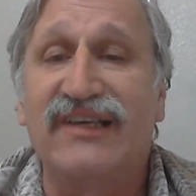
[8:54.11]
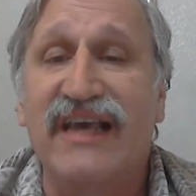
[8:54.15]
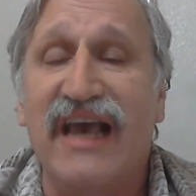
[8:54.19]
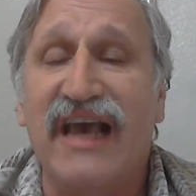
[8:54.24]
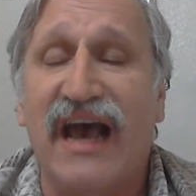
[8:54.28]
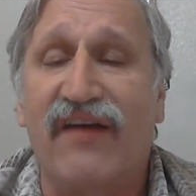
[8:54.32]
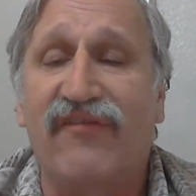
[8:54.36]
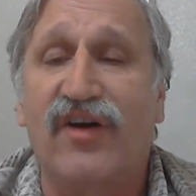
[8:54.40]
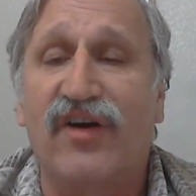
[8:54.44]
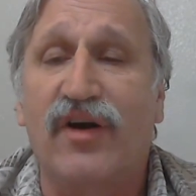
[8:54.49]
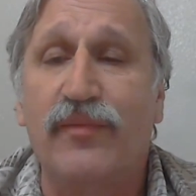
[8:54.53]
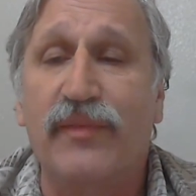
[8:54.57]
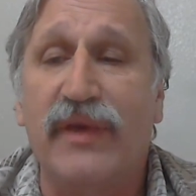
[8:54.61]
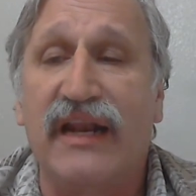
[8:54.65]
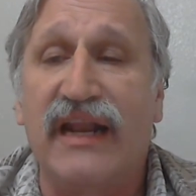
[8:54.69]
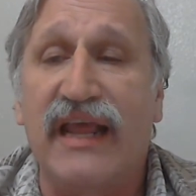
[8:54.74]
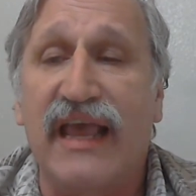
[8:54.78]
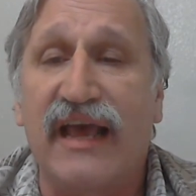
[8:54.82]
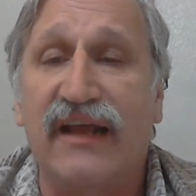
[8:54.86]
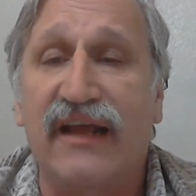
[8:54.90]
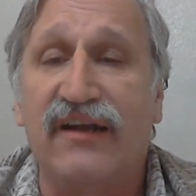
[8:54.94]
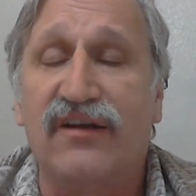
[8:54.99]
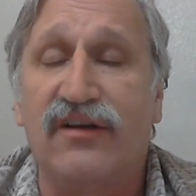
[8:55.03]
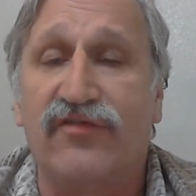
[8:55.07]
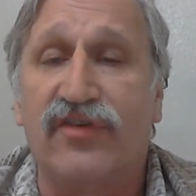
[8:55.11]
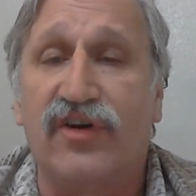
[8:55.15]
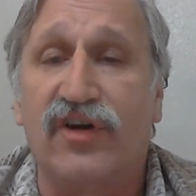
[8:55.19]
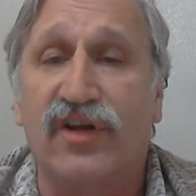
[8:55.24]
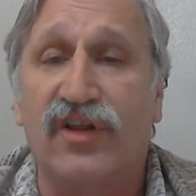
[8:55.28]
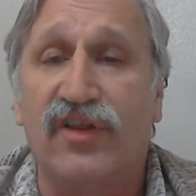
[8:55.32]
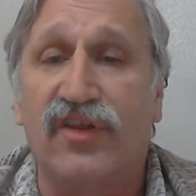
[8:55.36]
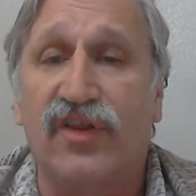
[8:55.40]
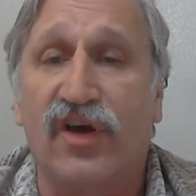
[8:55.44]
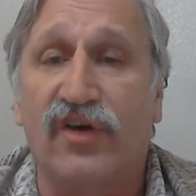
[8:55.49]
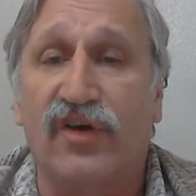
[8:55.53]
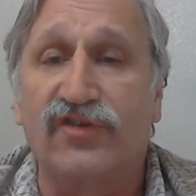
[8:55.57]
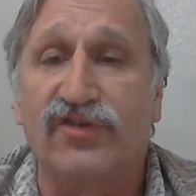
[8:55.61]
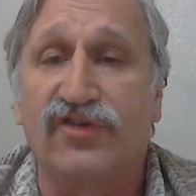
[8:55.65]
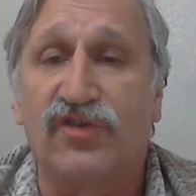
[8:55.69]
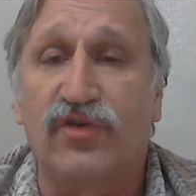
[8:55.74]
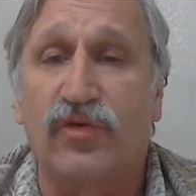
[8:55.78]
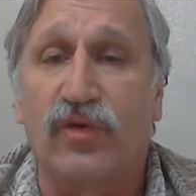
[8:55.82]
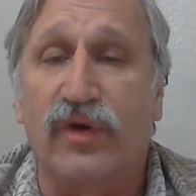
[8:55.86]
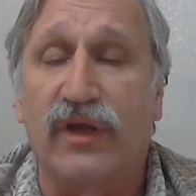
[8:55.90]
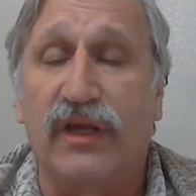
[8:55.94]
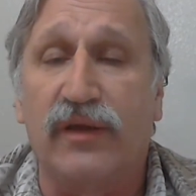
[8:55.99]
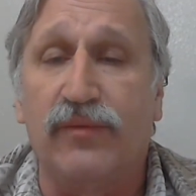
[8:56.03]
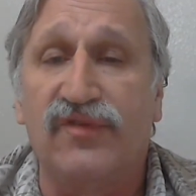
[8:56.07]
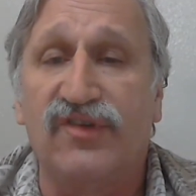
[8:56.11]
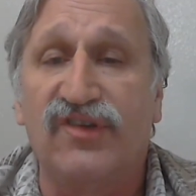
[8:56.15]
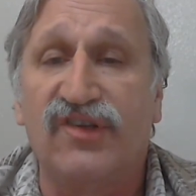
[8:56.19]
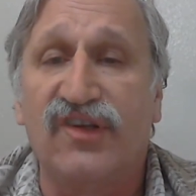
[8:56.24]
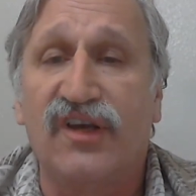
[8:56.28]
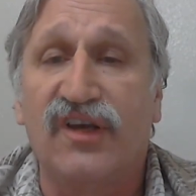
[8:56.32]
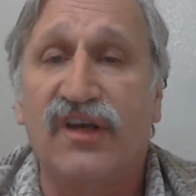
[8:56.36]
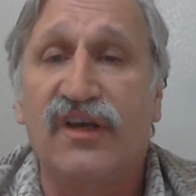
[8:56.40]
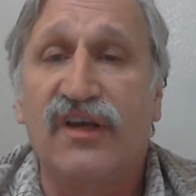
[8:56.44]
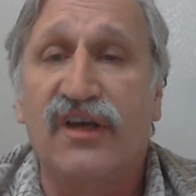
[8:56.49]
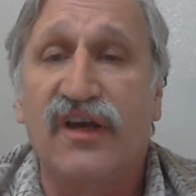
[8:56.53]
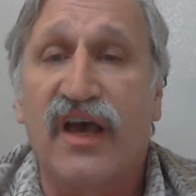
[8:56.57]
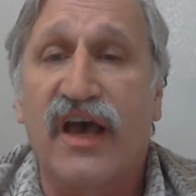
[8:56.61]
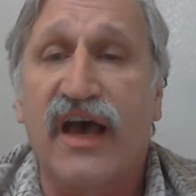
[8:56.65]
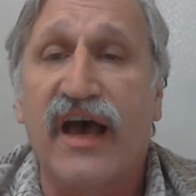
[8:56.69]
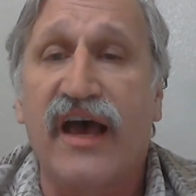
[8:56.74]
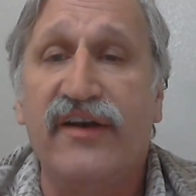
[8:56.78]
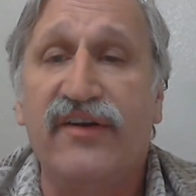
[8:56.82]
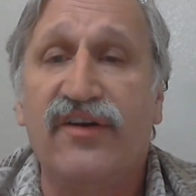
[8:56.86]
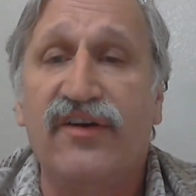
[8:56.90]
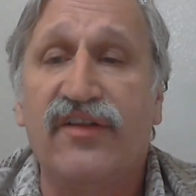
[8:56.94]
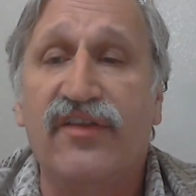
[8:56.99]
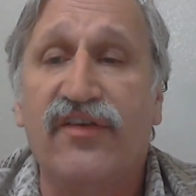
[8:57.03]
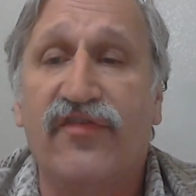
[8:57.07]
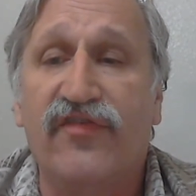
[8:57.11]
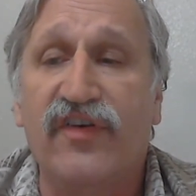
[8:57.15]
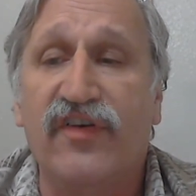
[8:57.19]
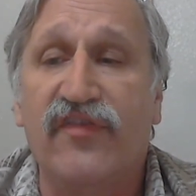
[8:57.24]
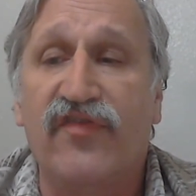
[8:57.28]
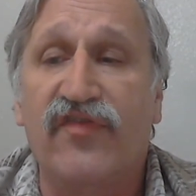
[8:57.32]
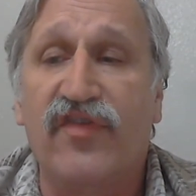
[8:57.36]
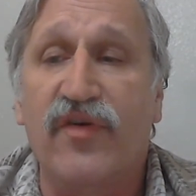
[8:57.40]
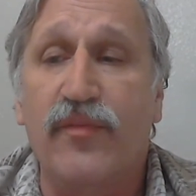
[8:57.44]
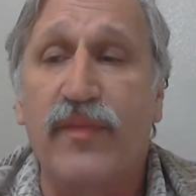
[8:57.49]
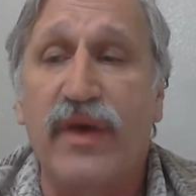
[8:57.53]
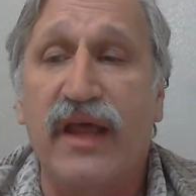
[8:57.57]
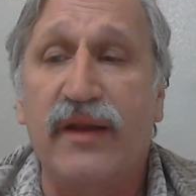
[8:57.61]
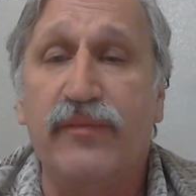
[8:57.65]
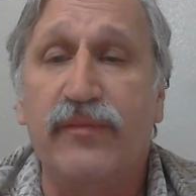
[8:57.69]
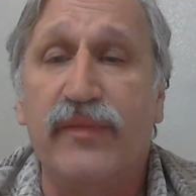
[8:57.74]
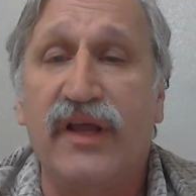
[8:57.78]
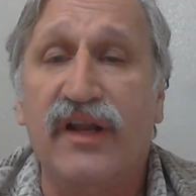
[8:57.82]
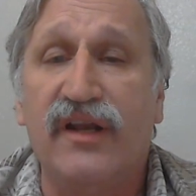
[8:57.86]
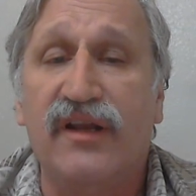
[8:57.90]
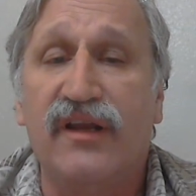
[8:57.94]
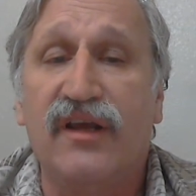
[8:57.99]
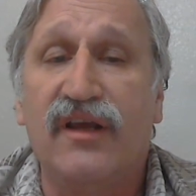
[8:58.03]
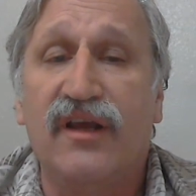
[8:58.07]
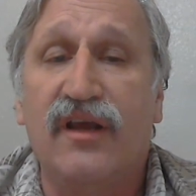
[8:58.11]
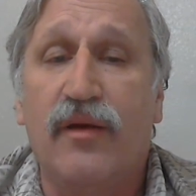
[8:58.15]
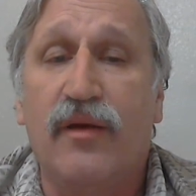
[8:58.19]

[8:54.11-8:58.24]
government had diverted those streams under the Fifth Amendment,